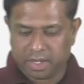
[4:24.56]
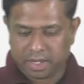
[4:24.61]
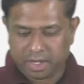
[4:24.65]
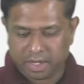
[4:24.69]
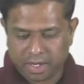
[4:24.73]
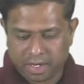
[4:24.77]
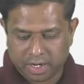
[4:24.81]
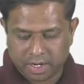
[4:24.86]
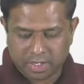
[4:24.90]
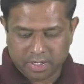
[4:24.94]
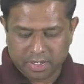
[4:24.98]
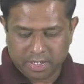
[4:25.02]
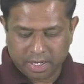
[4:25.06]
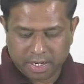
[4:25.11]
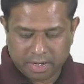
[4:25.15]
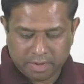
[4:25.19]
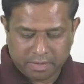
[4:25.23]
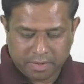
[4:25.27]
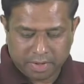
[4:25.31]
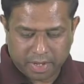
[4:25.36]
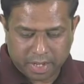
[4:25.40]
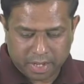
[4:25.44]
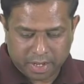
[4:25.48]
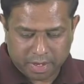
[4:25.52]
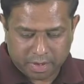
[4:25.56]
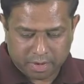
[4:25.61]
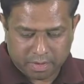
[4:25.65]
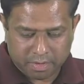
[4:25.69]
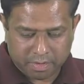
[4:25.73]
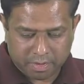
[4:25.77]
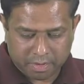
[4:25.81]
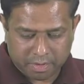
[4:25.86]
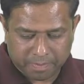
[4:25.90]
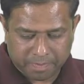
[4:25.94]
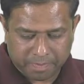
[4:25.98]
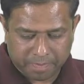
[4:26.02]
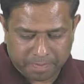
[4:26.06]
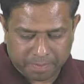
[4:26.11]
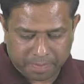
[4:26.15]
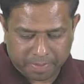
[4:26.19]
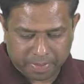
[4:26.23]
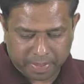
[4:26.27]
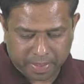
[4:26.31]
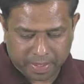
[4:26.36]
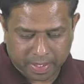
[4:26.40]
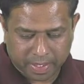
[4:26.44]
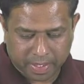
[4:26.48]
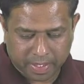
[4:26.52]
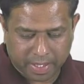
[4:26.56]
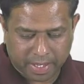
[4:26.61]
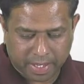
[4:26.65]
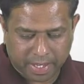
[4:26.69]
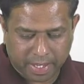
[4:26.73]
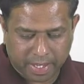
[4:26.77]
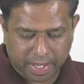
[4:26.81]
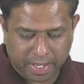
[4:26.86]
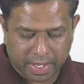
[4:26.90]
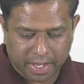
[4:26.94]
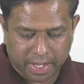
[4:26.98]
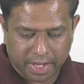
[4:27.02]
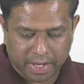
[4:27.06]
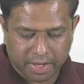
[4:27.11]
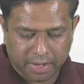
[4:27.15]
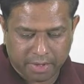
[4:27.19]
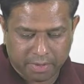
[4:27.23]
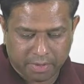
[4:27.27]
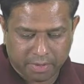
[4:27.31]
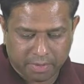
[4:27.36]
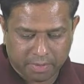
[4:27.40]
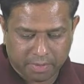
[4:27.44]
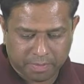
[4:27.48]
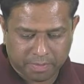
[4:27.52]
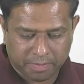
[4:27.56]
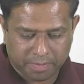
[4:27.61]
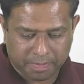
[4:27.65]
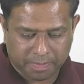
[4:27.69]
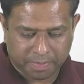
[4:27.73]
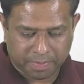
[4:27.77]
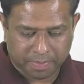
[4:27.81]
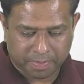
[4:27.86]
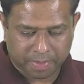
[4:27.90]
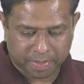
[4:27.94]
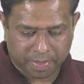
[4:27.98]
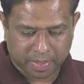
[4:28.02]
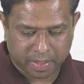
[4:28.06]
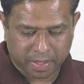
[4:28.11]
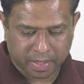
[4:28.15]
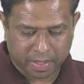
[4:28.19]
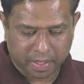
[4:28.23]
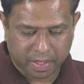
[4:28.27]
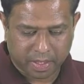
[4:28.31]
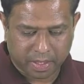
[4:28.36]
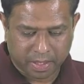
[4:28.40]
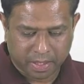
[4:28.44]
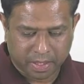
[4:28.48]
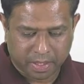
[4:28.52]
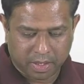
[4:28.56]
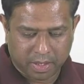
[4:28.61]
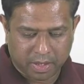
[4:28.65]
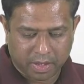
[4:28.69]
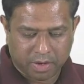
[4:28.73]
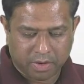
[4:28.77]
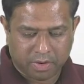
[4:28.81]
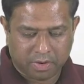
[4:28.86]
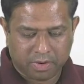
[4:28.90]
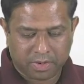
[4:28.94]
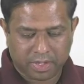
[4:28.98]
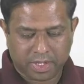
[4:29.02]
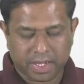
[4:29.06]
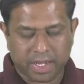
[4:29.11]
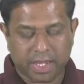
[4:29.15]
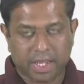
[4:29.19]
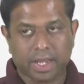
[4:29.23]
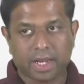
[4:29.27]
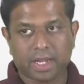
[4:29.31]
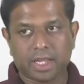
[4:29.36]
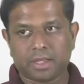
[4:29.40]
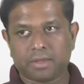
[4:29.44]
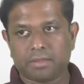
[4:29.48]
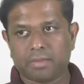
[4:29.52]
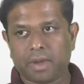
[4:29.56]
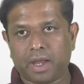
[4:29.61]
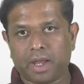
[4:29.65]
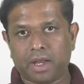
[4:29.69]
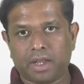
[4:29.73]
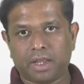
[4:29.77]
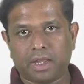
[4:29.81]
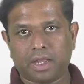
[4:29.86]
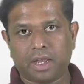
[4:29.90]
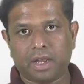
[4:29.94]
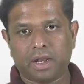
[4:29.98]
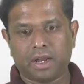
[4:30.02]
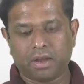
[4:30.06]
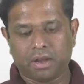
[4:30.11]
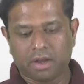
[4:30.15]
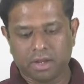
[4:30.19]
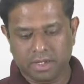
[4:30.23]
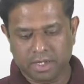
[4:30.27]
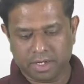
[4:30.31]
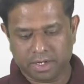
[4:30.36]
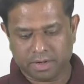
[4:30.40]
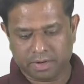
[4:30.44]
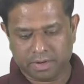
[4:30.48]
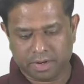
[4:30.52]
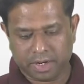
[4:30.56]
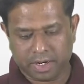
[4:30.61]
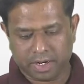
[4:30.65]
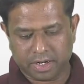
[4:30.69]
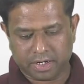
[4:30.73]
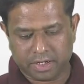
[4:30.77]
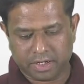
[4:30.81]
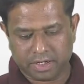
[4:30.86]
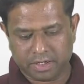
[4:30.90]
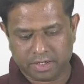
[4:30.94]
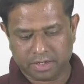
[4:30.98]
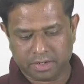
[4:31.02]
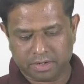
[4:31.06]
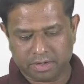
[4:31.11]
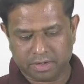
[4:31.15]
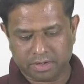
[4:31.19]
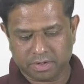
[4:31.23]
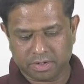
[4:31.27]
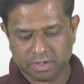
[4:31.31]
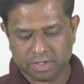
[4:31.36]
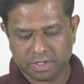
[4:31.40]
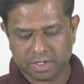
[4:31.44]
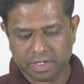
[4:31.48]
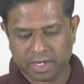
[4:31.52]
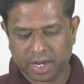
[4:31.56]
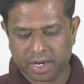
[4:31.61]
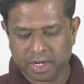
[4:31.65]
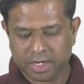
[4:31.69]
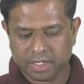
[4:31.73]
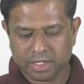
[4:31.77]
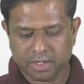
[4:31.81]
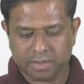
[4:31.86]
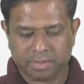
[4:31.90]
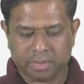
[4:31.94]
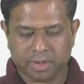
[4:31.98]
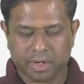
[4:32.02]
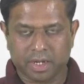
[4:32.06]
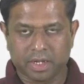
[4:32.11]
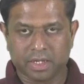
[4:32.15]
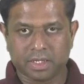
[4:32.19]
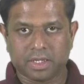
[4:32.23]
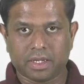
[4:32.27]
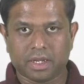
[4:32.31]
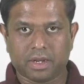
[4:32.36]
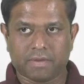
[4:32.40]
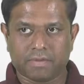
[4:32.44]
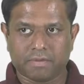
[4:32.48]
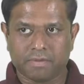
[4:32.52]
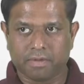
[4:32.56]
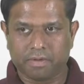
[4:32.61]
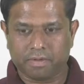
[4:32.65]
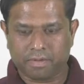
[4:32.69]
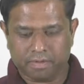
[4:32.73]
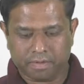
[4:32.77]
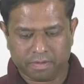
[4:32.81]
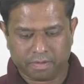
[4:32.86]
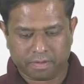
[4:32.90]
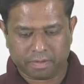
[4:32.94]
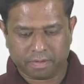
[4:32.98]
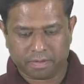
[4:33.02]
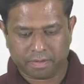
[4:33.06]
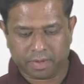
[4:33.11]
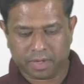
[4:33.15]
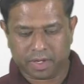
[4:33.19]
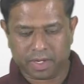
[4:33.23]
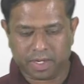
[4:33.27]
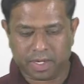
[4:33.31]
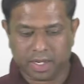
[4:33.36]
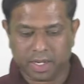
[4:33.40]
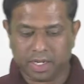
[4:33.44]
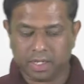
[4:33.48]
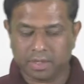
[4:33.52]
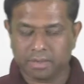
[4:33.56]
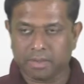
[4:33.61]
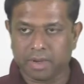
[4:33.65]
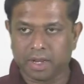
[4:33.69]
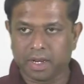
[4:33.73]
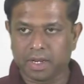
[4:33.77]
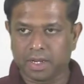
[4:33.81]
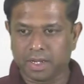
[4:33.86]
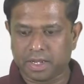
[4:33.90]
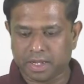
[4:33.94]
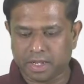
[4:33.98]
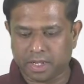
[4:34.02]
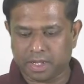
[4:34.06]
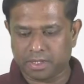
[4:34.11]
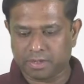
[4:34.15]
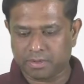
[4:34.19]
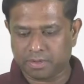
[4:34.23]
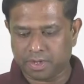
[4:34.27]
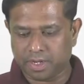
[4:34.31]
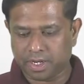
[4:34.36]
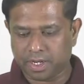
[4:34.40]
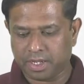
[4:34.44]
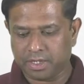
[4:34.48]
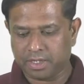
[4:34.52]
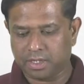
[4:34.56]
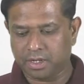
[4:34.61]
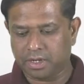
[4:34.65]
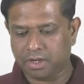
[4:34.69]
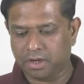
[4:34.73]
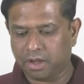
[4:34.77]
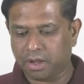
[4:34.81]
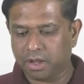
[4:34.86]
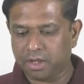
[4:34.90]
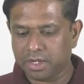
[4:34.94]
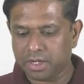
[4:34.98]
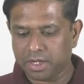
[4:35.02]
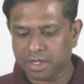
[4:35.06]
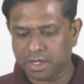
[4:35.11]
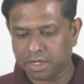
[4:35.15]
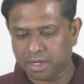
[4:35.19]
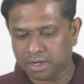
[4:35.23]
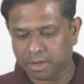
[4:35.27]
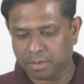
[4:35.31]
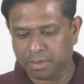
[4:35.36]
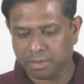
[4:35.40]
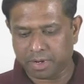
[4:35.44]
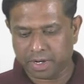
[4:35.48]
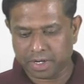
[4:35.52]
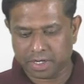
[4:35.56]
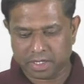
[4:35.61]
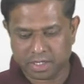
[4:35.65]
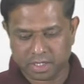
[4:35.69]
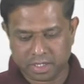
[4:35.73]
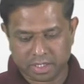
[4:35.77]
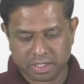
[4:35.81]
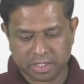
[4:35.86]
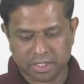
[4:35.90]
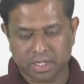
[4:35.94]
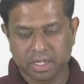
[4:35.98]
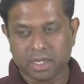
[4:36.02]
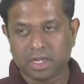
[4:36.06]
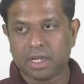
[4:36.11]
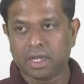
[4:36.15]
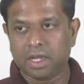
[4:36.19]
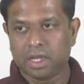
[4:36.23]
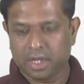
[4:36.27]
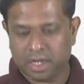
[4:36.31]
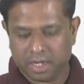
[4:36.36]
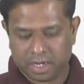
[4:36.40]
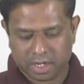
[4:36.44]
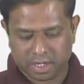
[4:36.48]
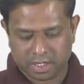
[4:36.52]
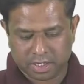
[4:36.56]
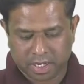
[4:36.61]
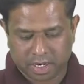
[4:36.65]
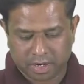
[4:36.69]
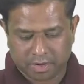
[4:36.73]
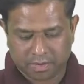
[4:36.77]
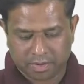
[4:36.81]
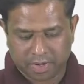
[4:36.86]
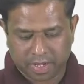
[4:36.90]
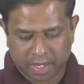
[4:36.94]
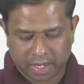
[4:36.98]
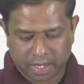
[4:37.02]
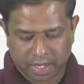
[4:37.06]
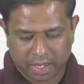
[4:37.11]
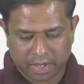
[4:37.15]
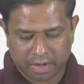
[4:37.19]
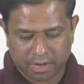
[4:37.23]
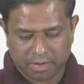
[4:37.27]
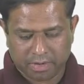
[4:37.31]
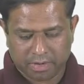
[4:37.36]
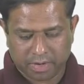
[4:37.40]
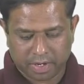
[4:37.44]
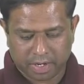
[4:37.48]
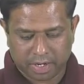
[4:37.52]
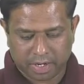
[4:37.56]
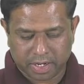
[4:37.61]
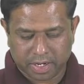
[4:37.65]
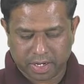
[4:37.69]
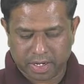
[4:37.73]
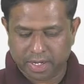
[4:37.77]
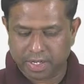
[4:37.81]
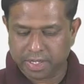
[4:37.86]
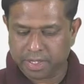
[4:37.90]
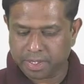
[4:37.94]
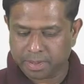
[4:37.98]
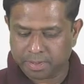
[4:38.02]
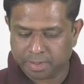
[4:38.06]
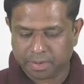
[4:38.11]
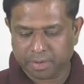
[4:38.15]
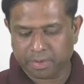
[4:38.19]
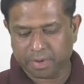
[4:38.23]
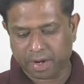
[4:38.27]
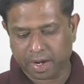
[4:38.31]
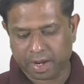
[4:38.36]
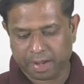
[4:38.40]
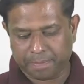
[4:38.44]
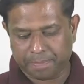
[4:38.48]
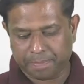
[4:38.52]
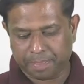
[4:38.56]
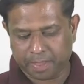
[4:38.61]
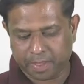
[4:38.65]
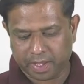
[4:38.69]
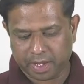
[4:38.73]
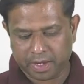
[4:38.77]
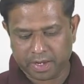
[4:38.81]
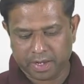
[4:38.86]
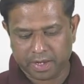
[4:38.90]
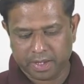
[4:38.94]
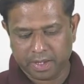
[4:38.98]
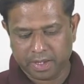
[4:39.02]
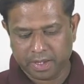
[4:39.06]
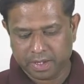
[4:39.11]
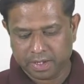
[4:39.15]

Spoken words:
Then we have the ALU or the arithmetic and logic unit. So that is a part that perform arithmetic as well as logical operations that we have in the program, right?